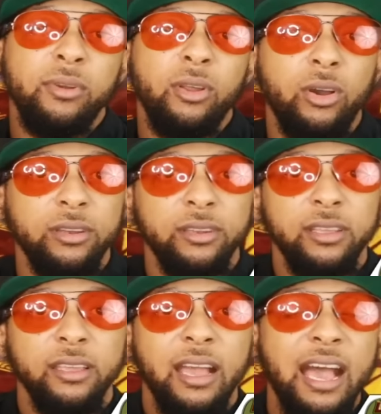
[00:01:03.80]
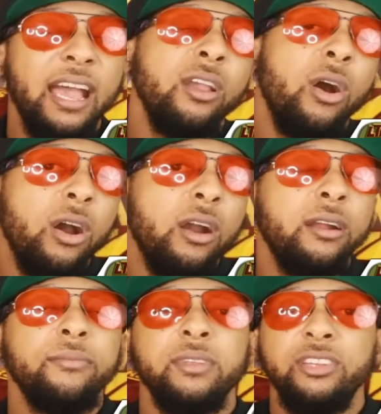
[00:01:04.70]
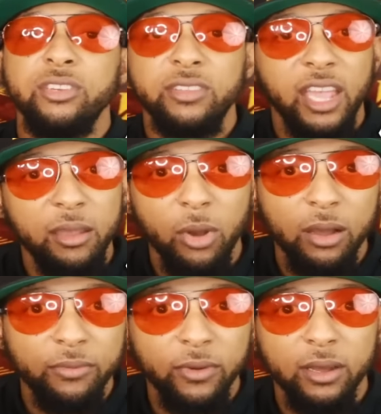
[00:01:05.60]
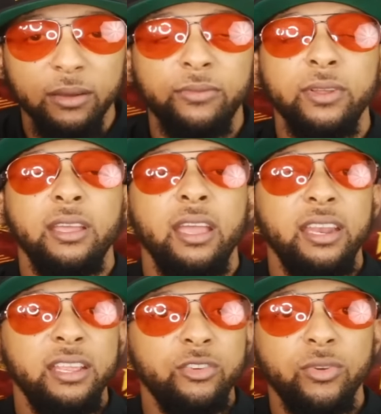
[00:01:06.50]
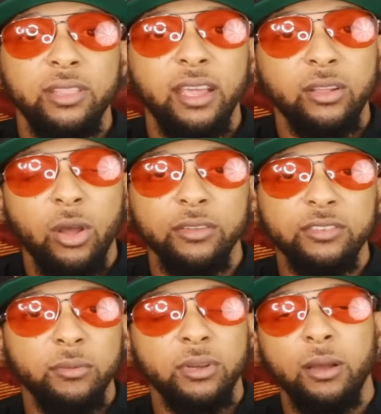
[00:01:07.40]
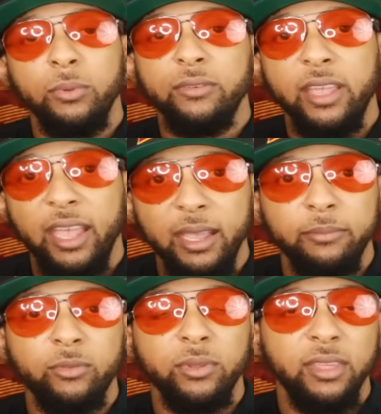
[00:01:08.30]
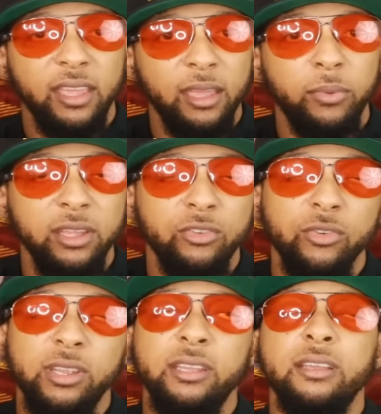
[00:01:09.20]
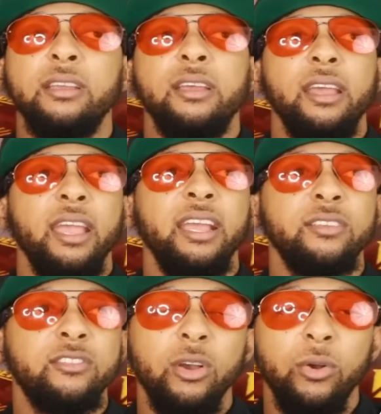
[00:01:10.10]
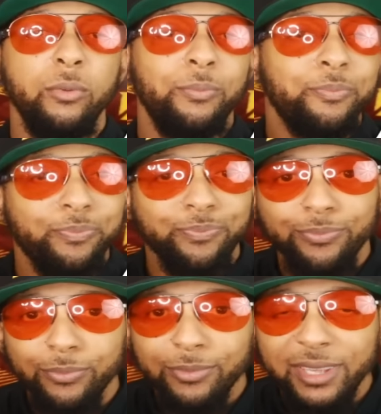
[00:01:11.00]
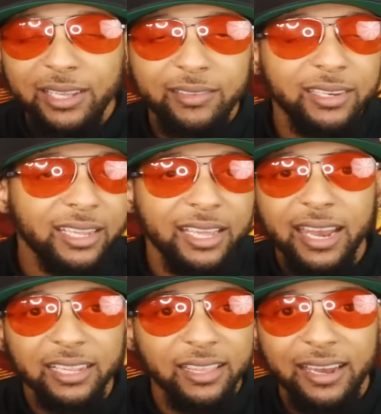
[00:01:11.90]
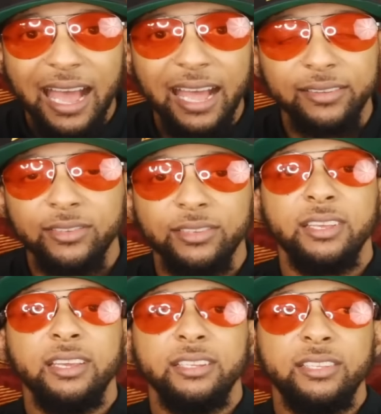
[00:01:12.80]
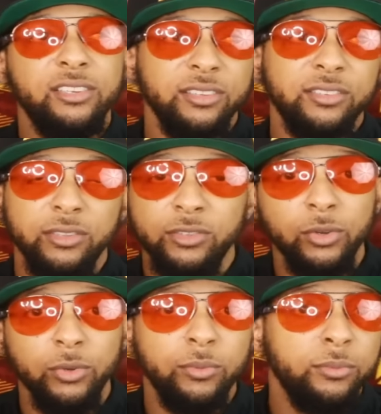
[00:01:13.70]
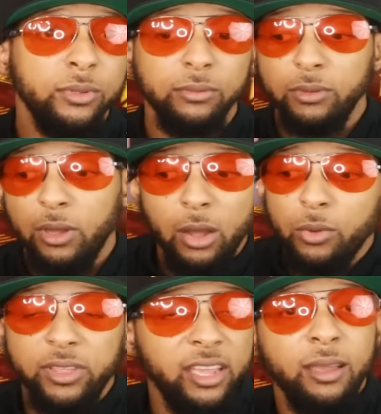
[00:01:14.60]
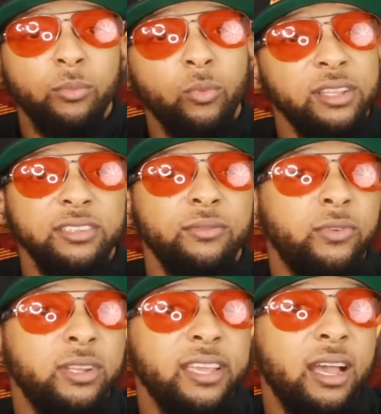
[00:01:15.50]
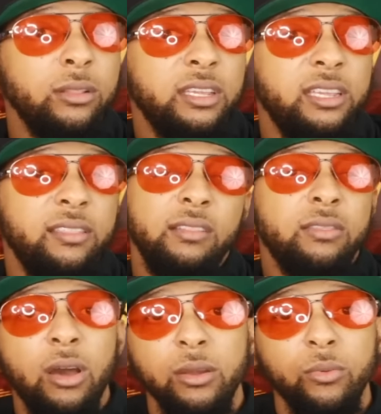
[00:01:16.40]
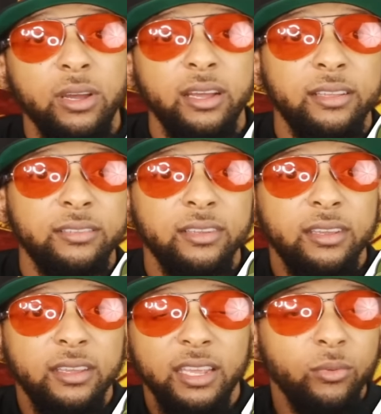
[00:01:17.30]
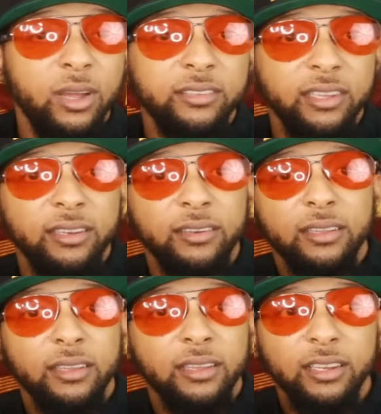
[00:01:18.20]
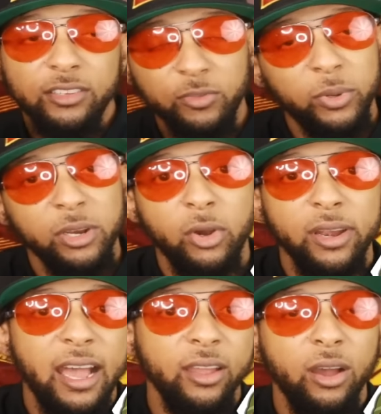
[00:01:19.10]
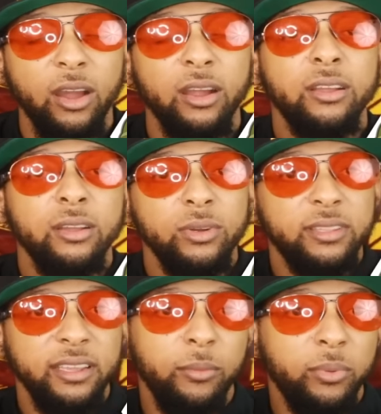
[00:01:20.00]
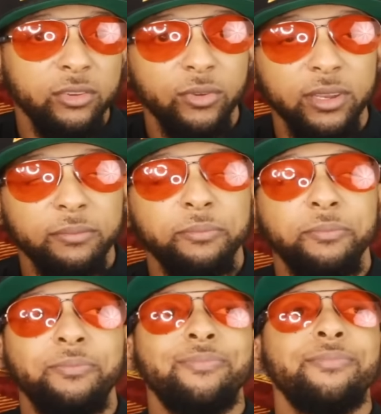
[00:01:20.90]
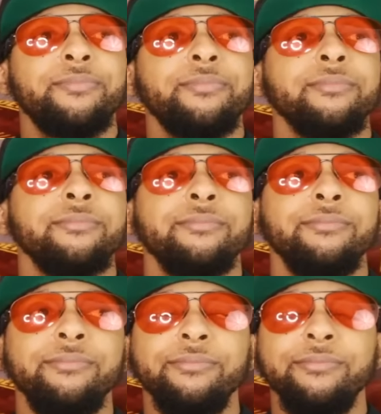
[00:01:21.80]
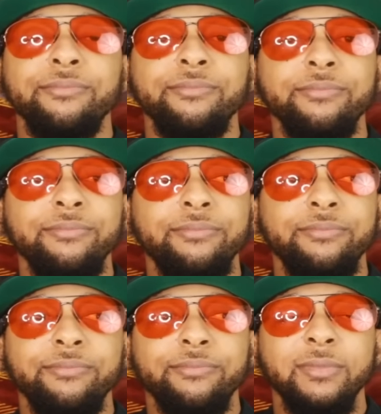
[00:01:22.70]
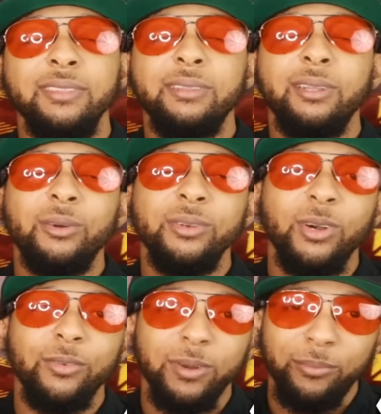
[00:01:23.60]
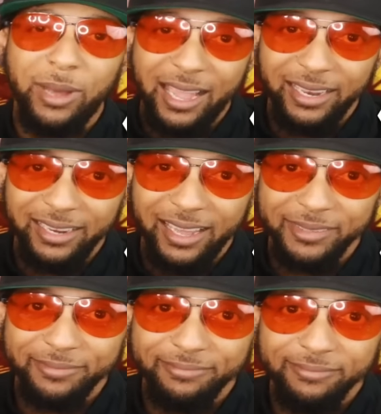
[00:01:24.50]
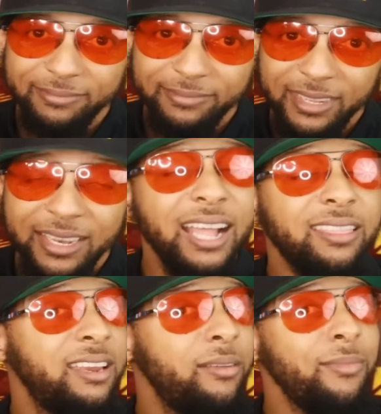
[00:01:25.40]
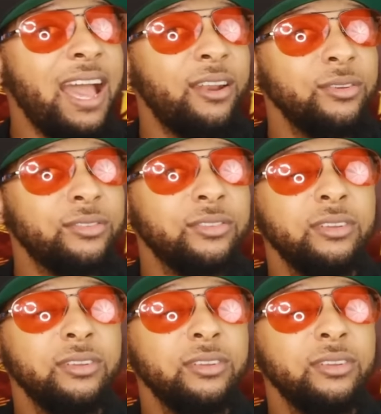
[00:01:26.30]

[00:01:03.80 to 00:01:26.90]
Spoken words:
on IR. He just came off of an injury that cost him a couple of games with a hip injury. And so easy to connect the dots to just assume, oh, the hip wasn't fully healthy. They thought it was. It wasn't. Let's just put him on IR with the hip injury. Don't know if I'm buying that. Not that it matters.